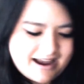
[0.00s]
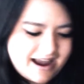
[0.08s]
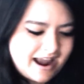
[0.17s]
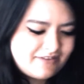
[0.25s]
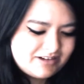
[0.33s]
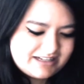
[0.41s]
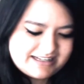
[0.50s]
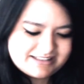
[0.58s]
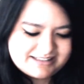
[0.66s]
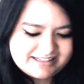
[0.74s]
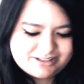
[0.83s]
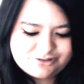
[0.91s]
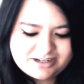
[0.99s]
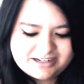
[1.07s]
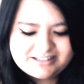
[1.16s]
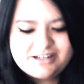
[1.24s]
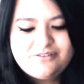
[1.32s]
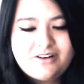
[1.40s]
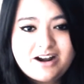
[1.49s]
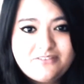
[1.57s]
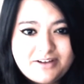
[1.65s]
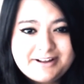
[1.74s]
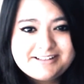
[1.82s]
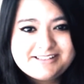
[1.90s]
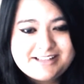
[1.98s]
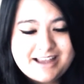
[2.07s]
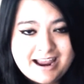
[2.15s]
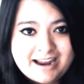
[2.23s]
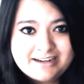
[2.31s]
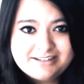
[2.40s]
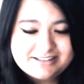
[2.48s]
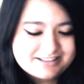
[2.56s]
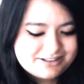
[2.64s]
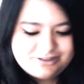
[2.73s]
having these drinks in front of us and just